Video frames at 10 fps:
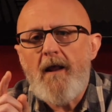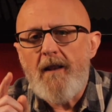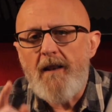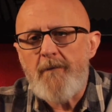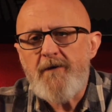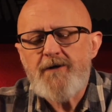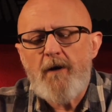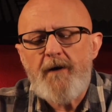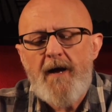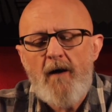Let me show
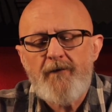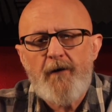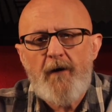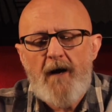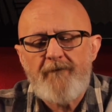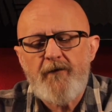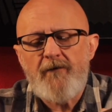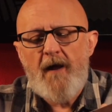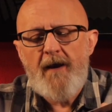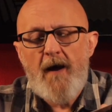you how I've done
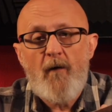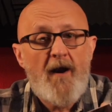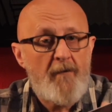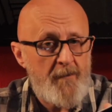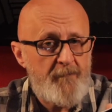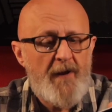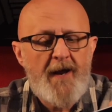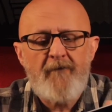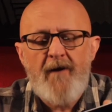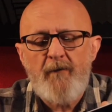that now. And I've been
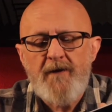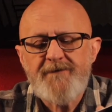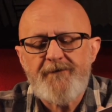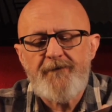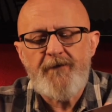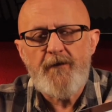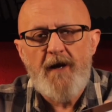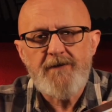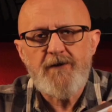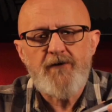playing around this for a few
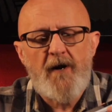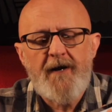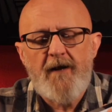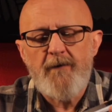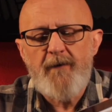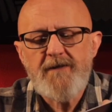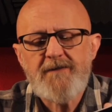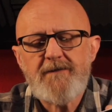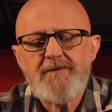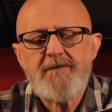days to try and get the
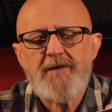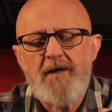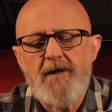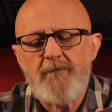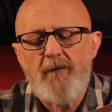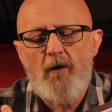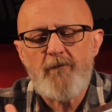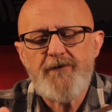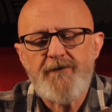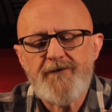best
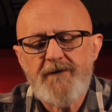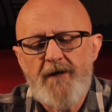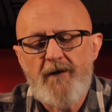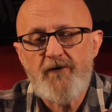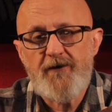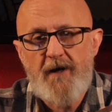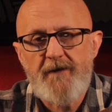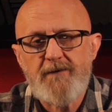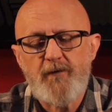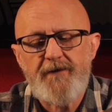options, and I'll share
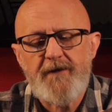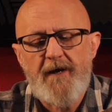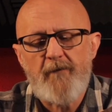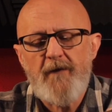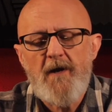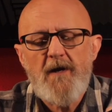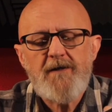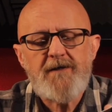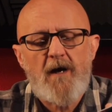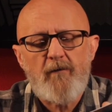this with you now.
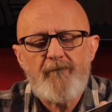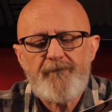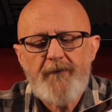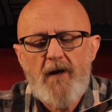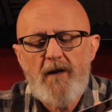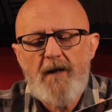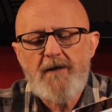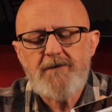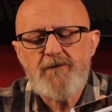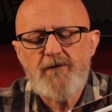So
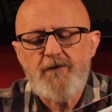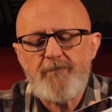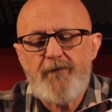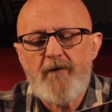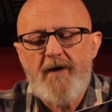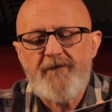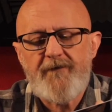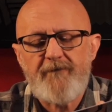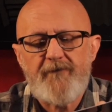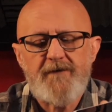let's just unplug
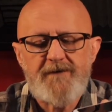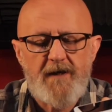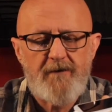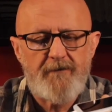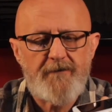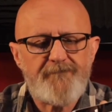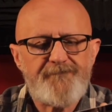everything for a second.